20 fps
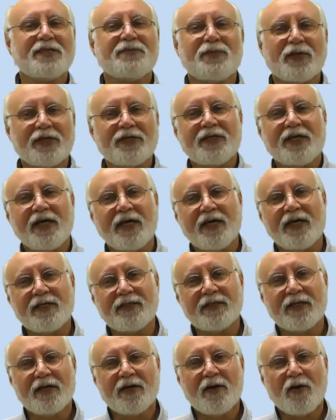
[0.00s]
much
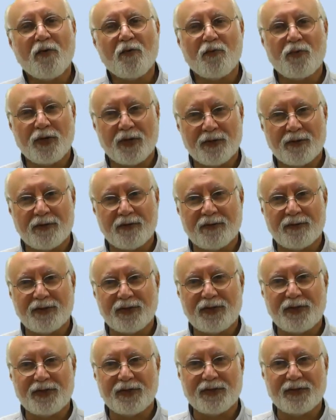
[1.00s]
as we are going
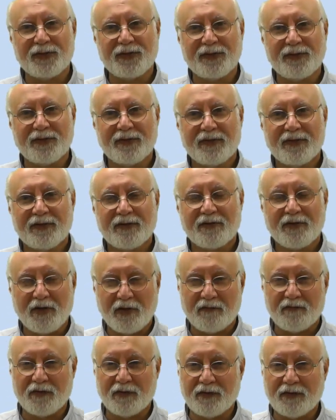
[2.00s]
to
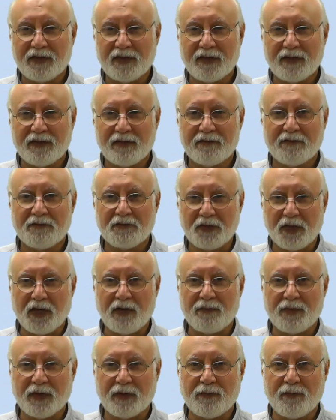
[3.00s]
cover in
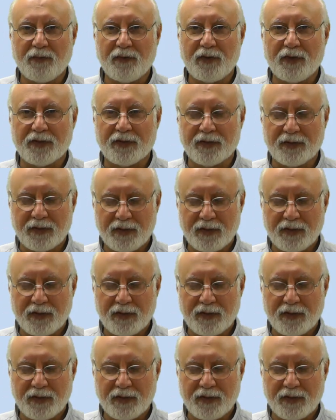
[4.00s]
topic 1.